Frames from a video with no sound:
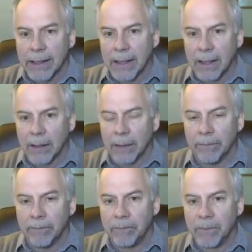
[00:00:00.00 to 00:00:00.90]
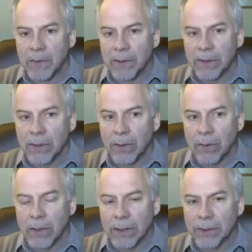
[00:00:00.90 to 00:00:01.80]

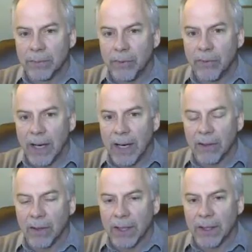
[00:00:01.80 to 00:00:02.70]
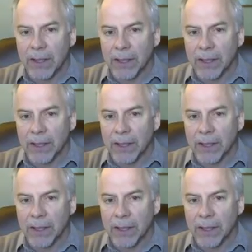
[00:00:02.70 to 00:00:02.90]
So let's move on and look at the